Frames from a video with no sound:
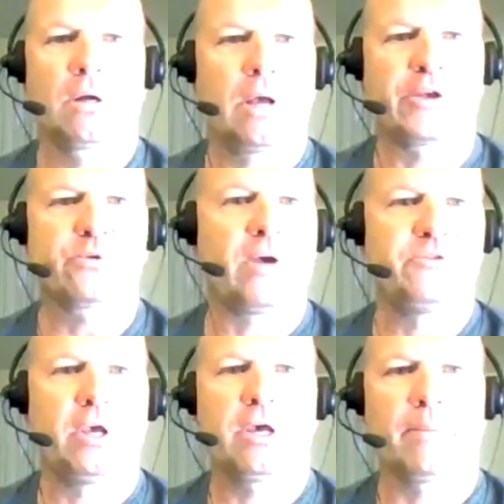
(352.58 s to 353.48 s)

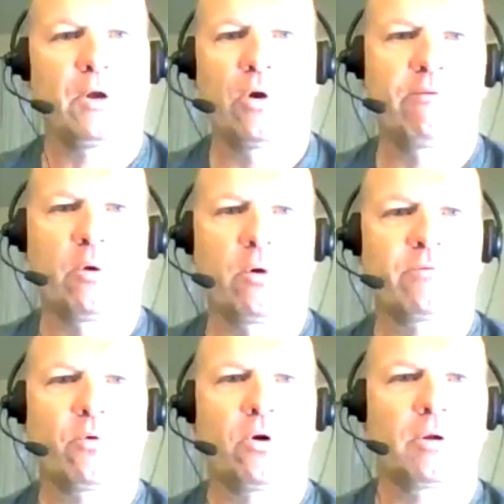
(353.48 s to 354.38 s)
XYZ company, whoever you work
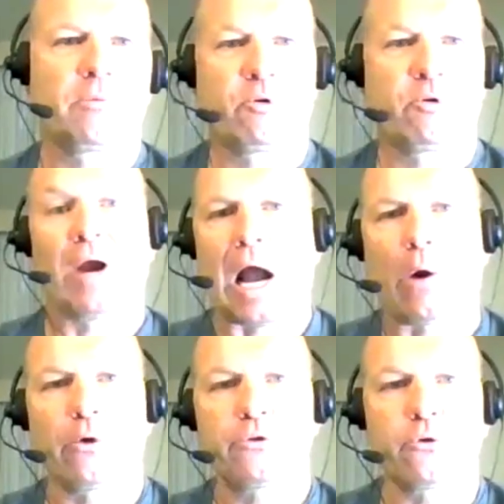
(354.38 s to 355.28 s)
for your
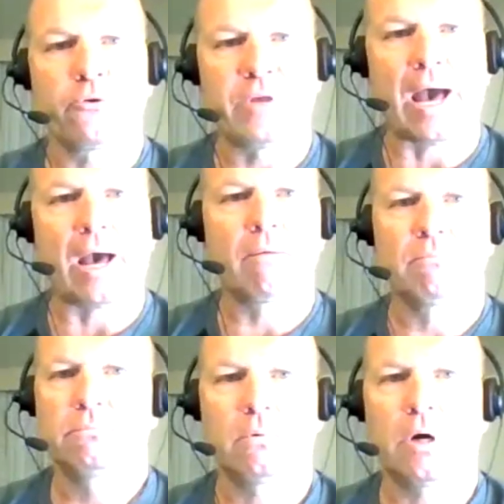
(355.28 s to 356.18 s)
hours, or is that
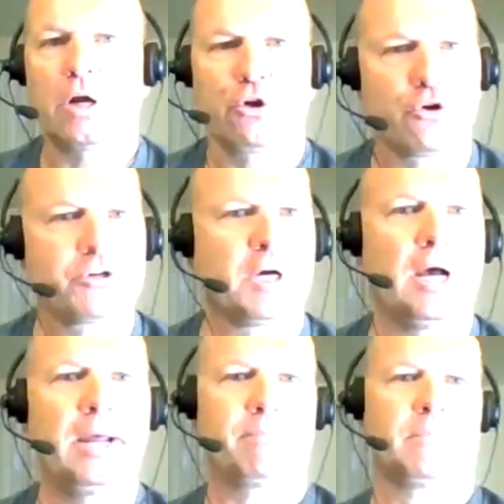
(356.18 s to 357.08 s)
on your
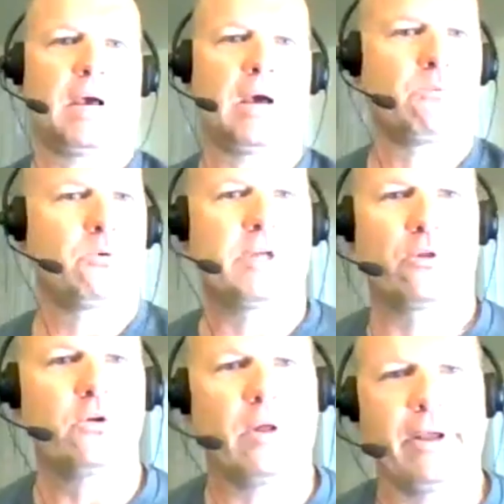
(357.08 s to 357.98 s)
time? What does that
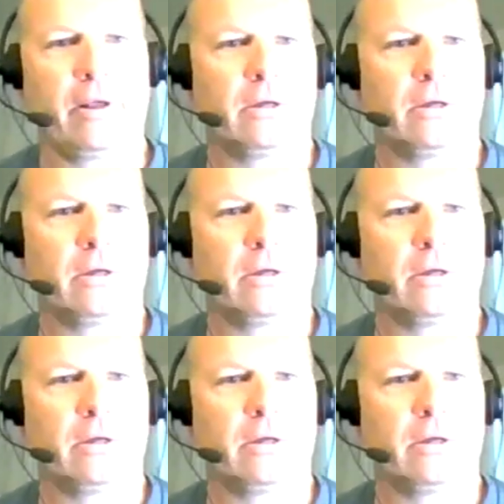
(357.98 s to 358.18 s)
look like?